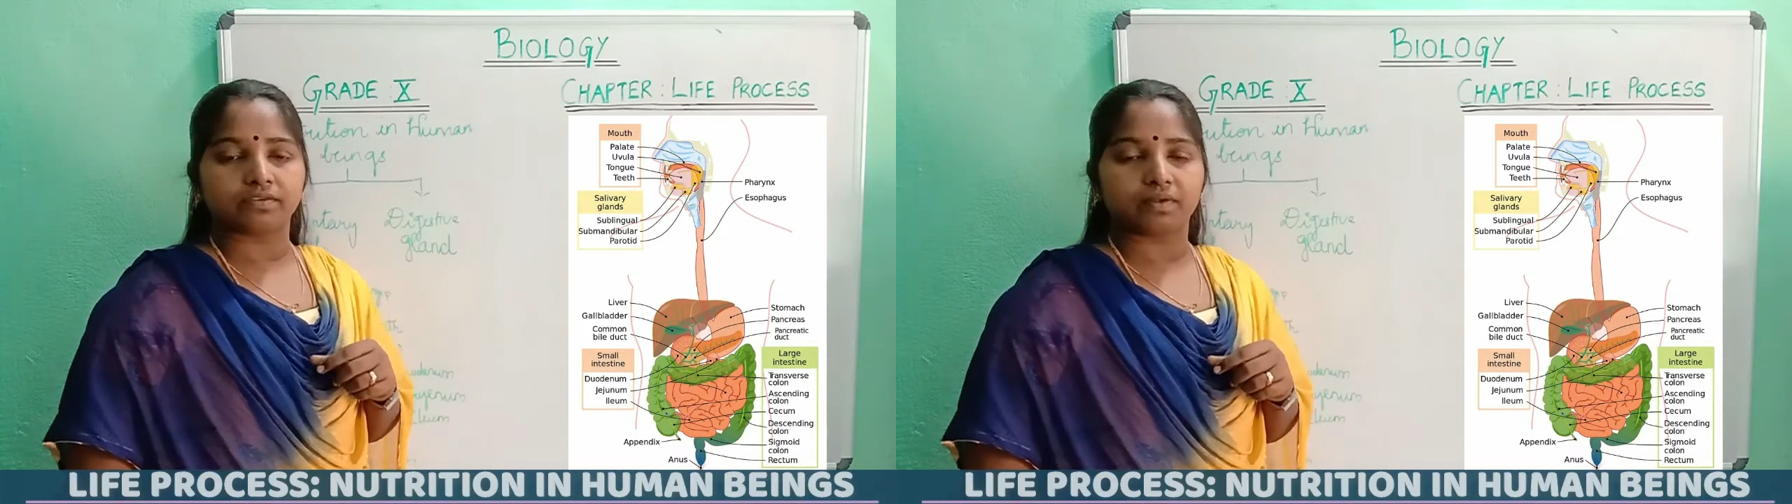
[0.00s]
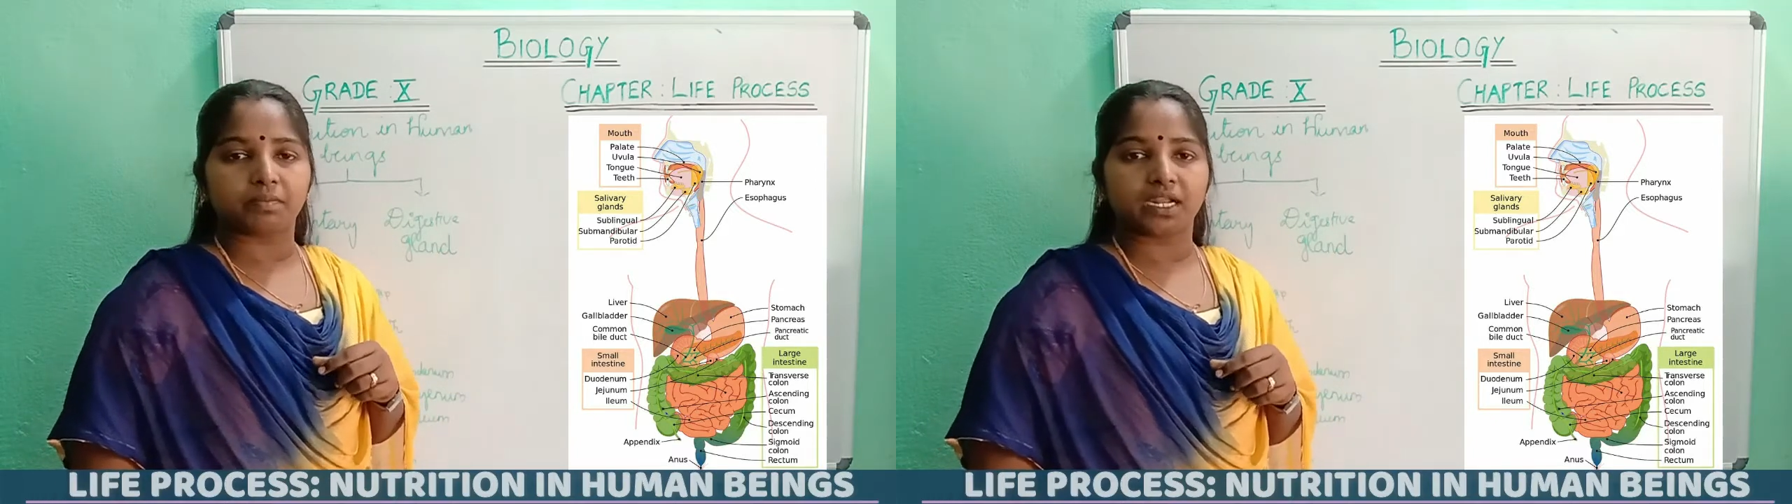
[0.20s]

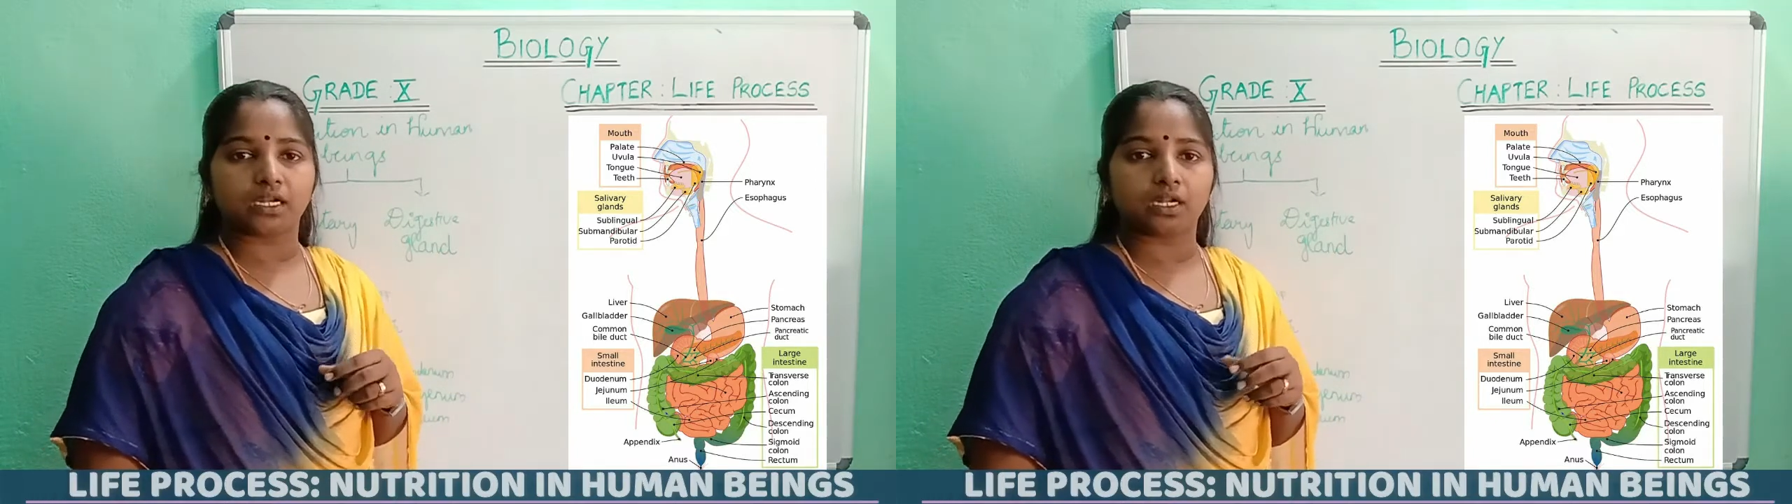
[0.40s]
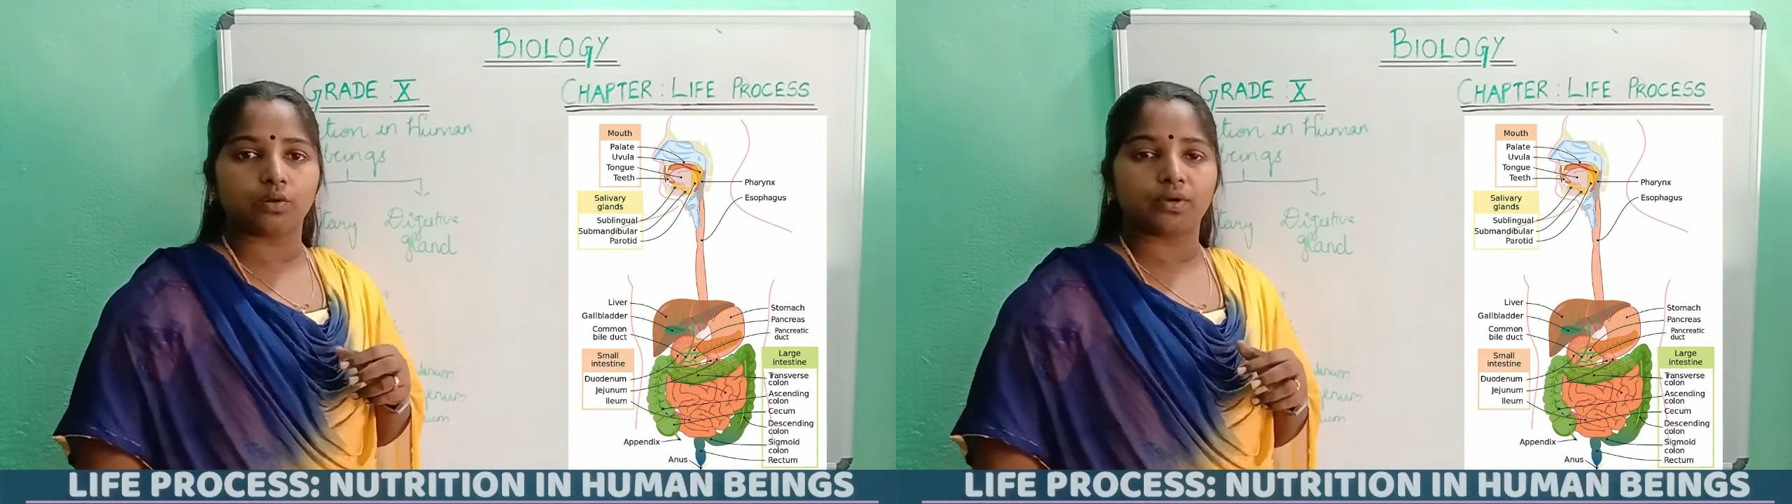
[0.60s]
will be
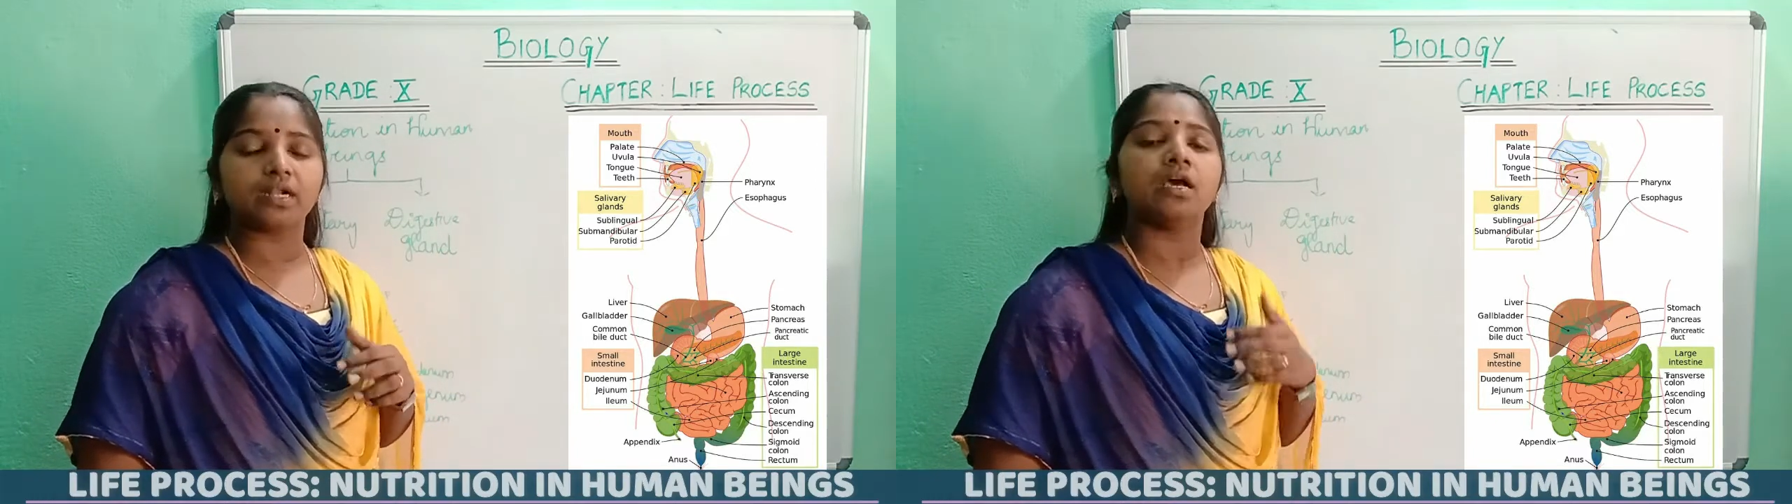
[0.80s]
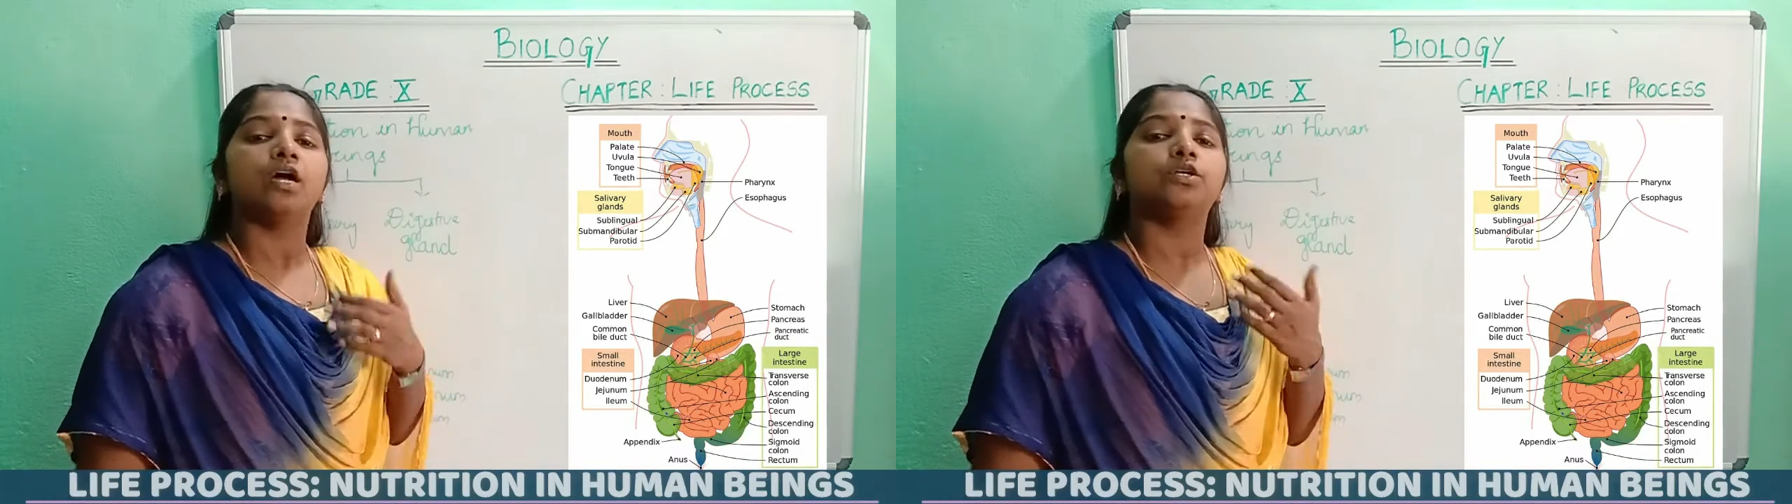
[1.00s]
included
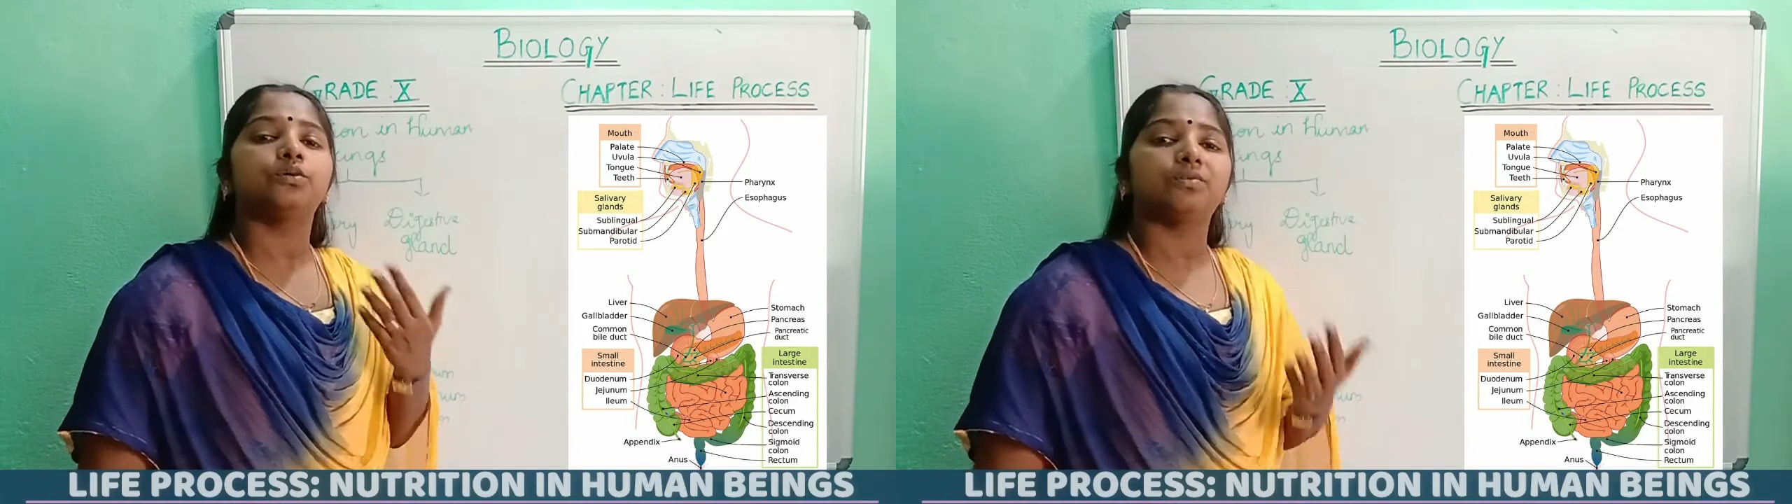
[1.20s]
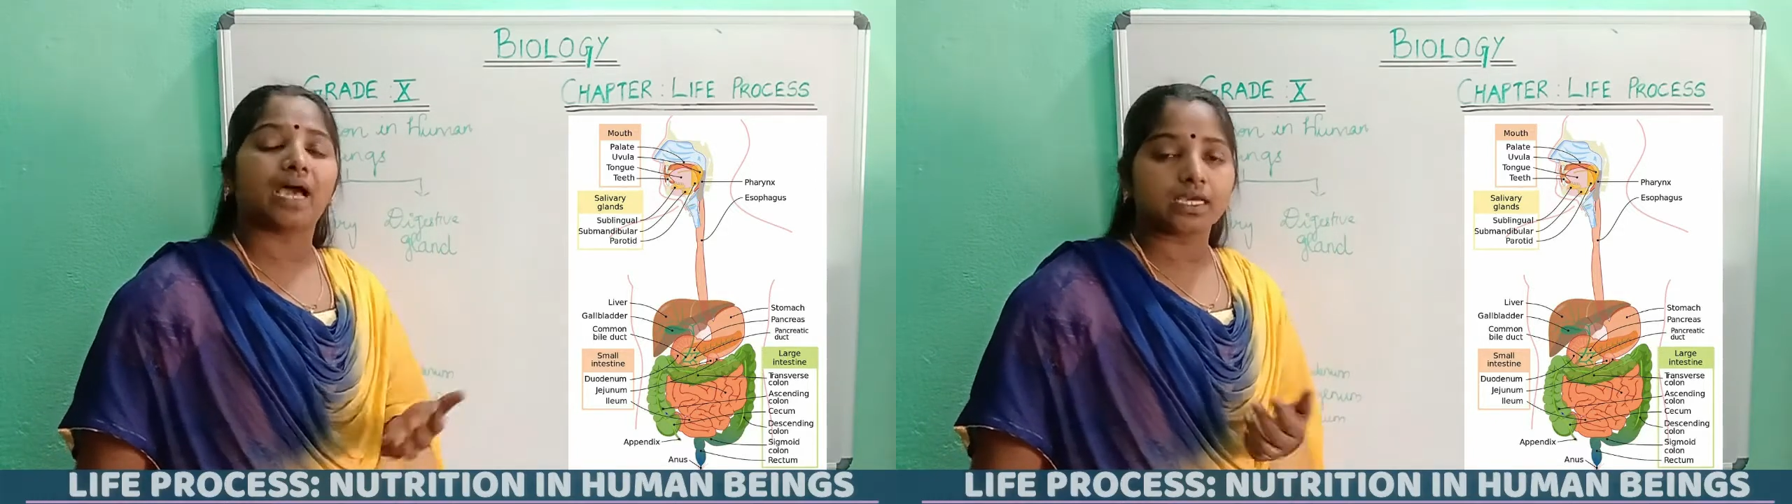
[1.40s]

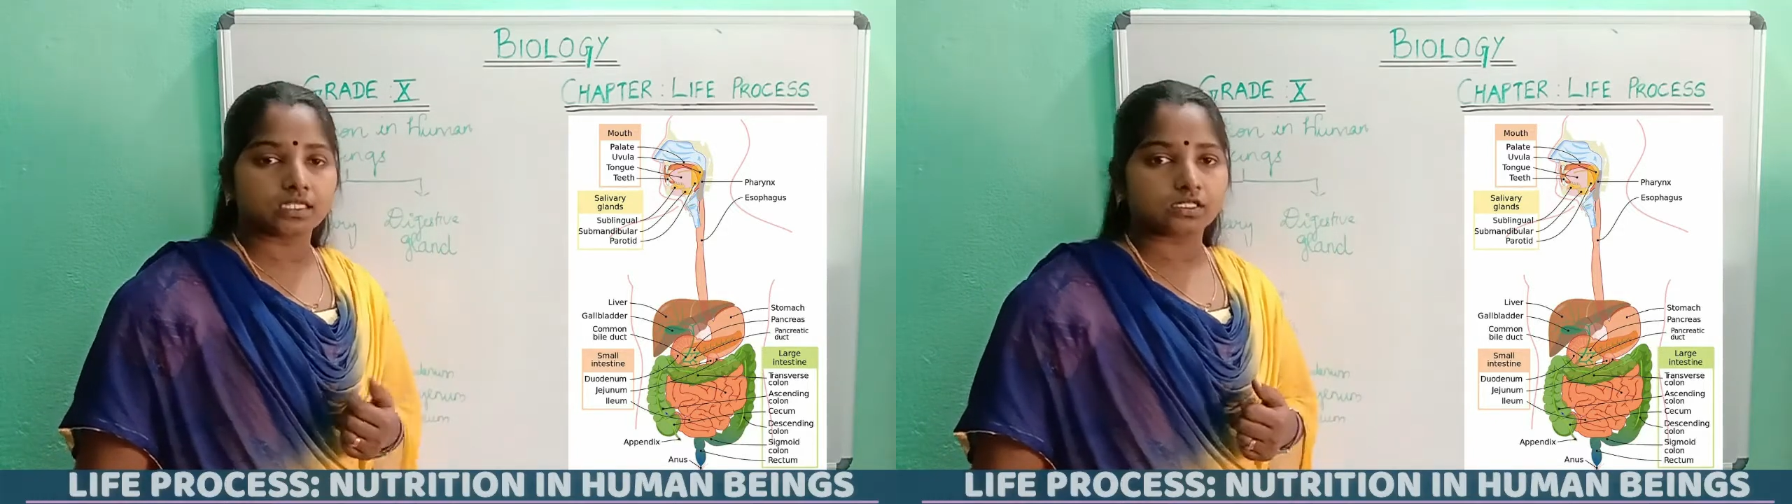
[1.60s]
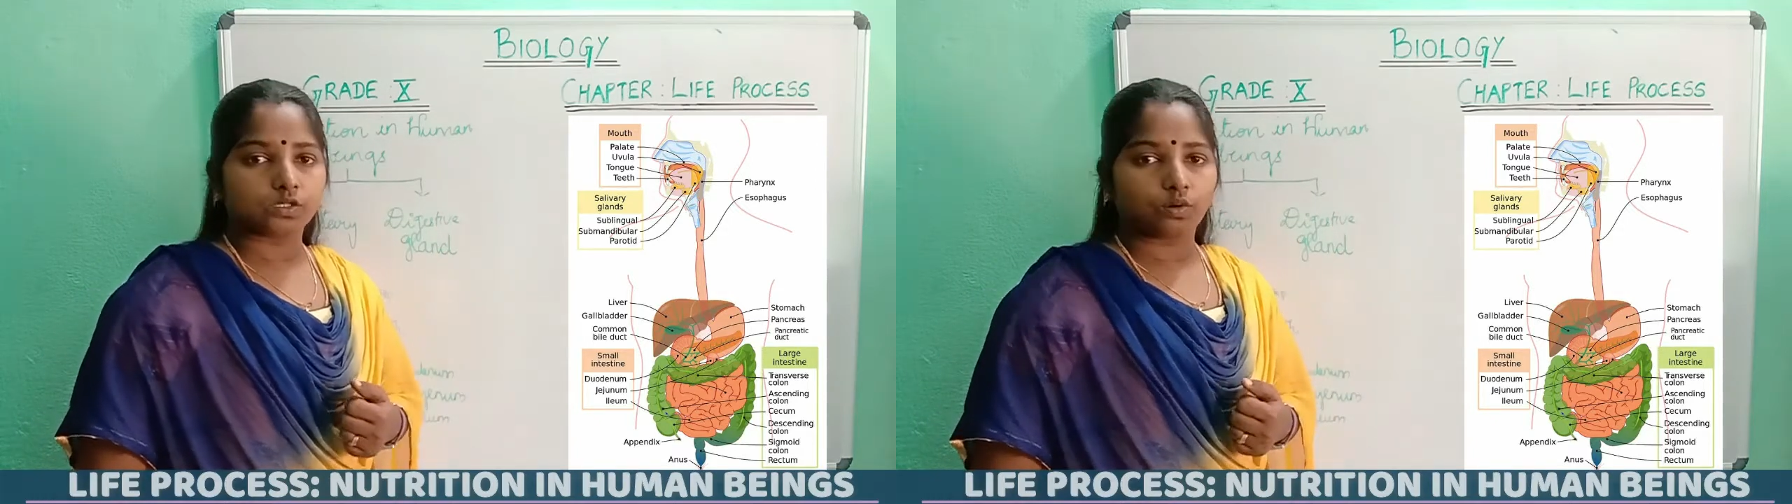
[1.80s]
to
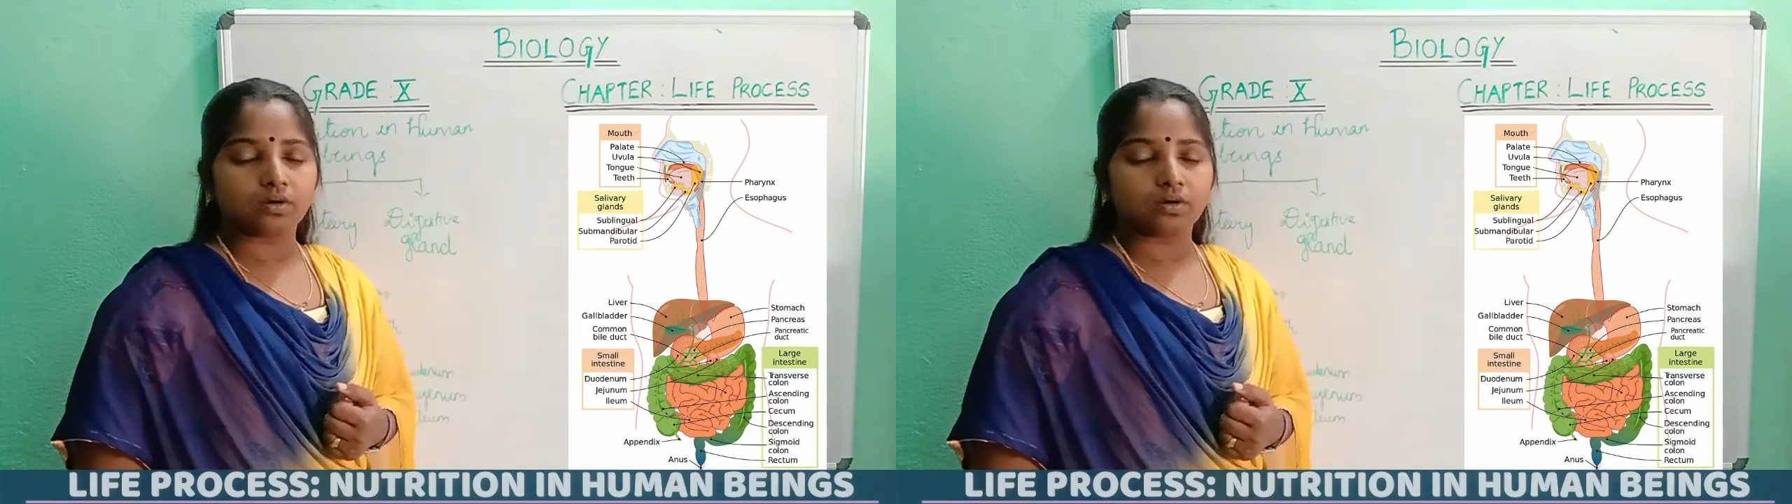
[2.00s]
digest